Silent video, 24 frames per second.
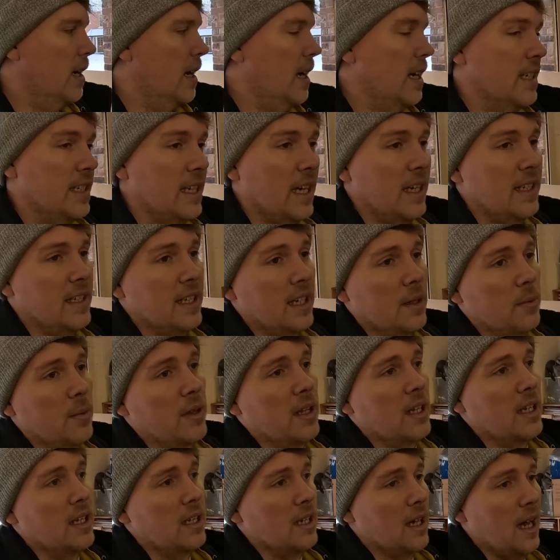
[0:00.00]
His dad said when
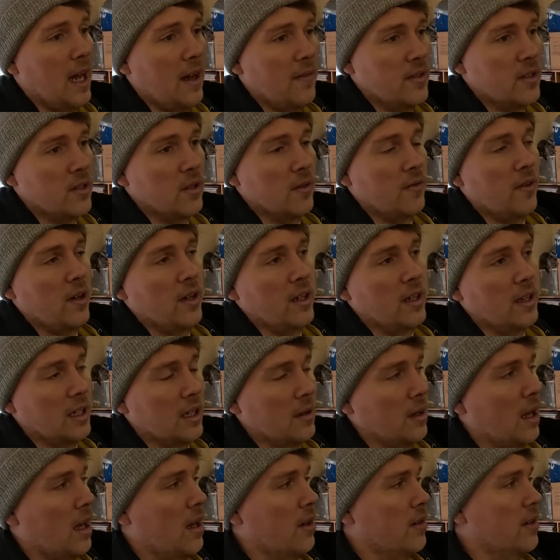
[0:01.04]
they have stuff on in the
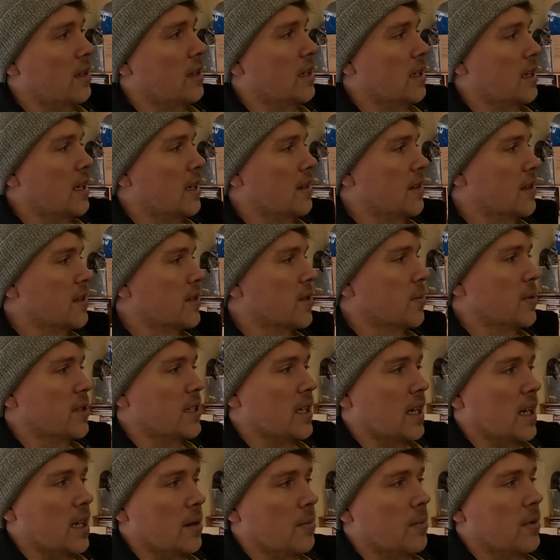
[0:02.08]
garden in the
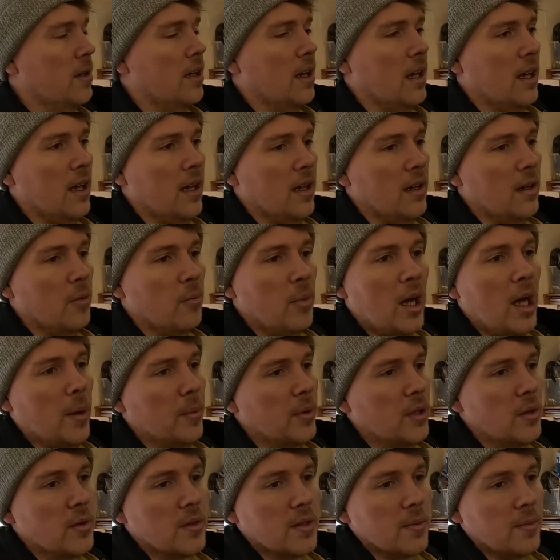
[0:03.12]
summertime, a
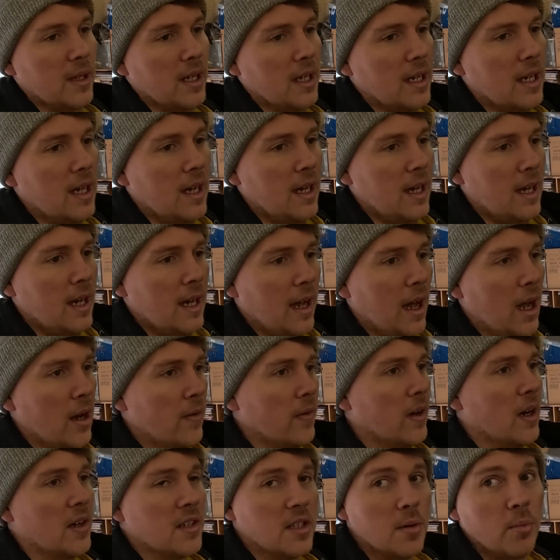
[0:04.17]
barbecue or something, it
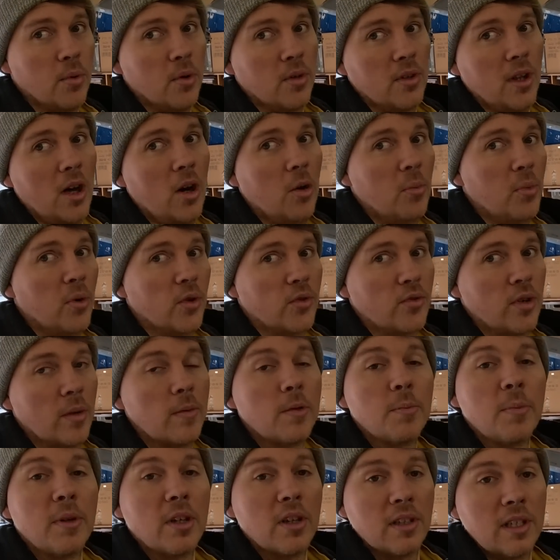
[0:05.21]
overloads the board, the whole board trips
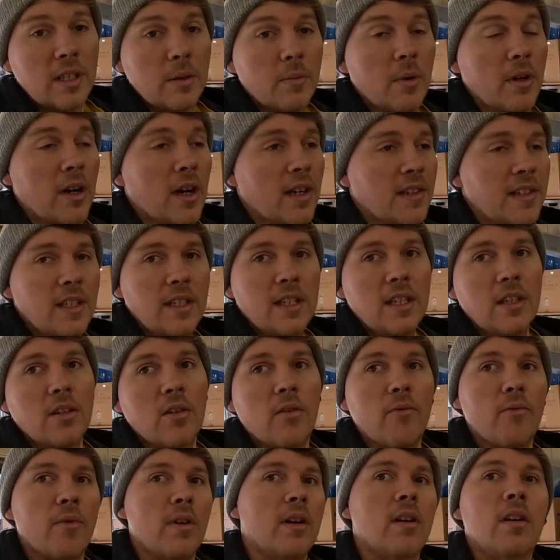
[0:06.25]
because it's one RCD
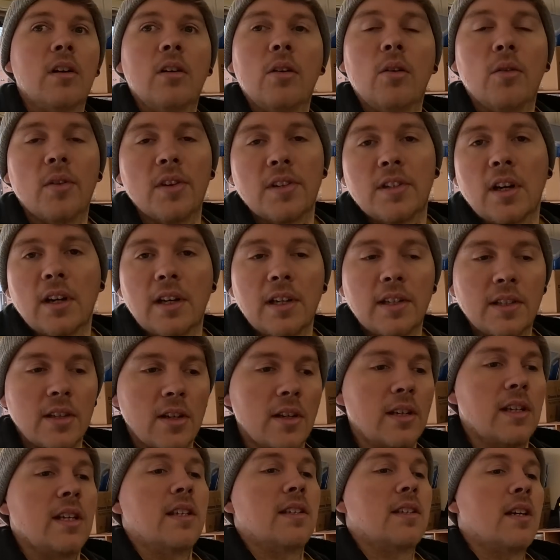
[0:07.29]
covering all the socket
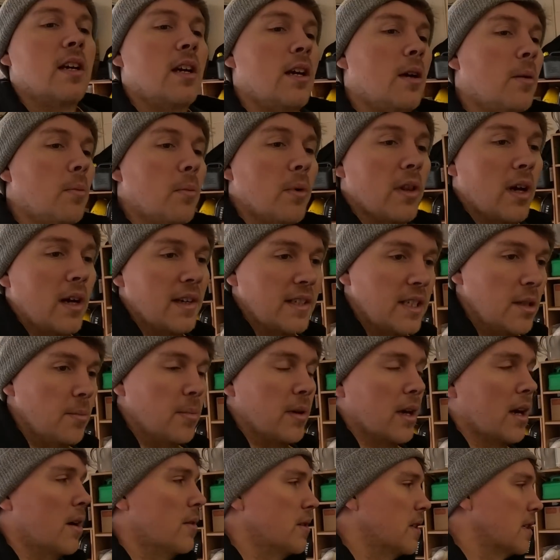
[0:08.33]
circuits. With
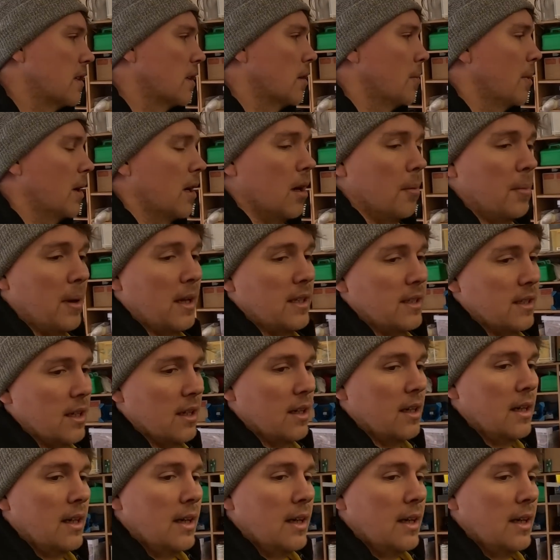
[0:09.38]
RCBOs, it's going to be a lot better.